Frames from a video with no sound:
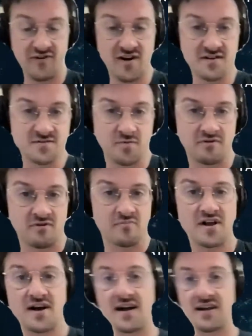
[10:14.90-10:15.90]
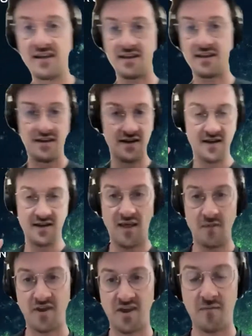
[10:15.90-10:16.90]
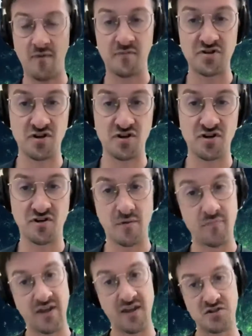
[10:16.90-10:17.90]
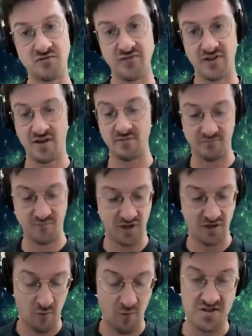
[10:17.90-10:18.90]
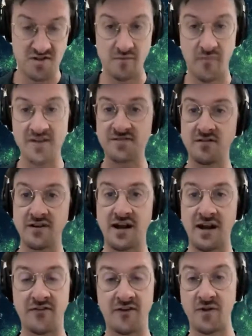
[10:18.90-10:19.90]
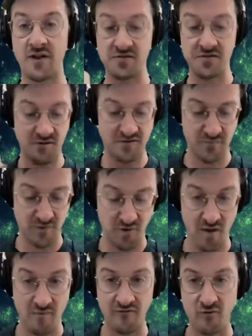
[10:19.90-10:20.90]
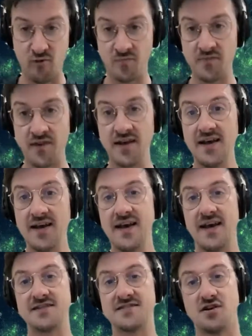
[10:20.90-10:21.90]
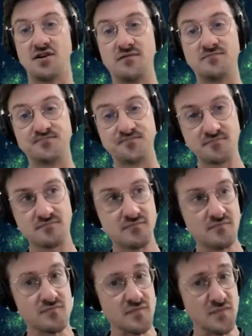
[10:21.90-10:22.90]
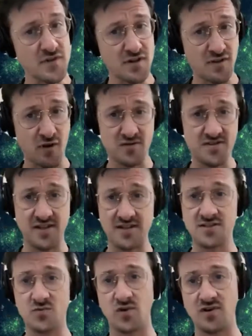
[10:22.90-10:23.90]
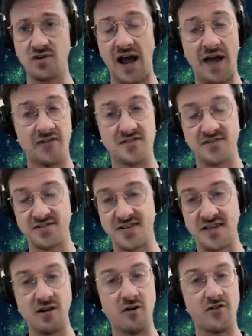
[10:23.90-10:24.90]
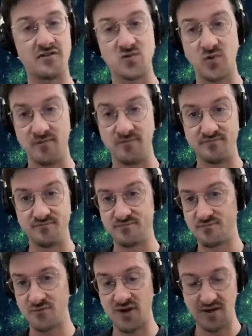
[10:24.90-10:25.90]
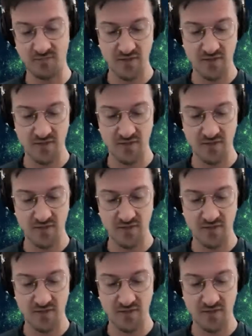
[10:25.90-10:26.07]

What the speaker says: funds, blah blah blah, and like that became, I'm sure, a big issue for them. I wish them the best on that kind of thing, but I'm sure that was a big problem for them. And so those things will either sink or they'll swim, right?